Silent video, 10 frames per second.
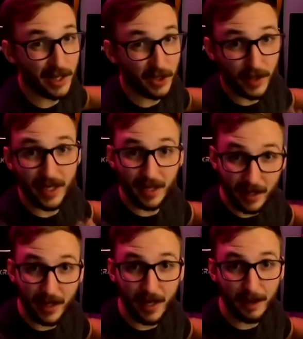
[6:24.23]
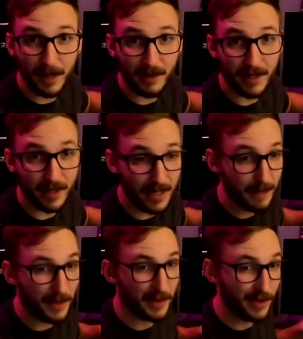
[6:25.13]
so I did clean it up and everything like
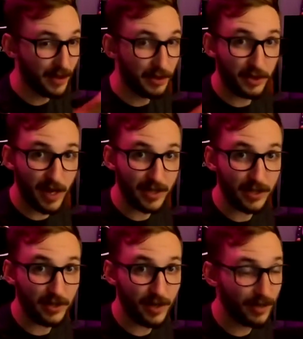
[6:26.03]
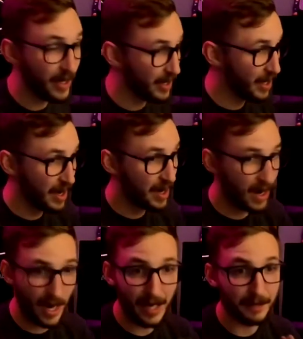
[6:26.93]
that, but no scratches or anything,
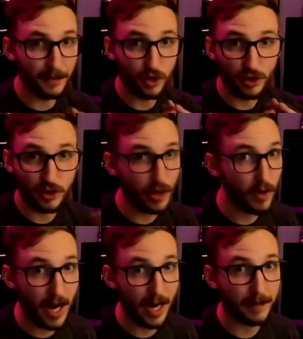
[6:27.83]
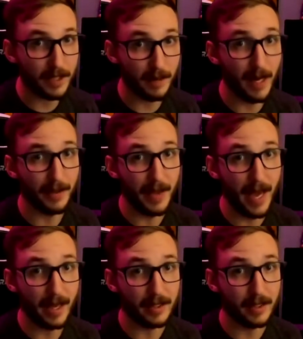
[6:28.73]
I'm so hyped about
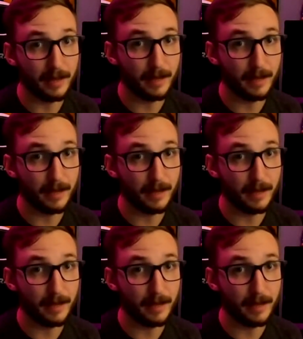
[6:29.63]
that.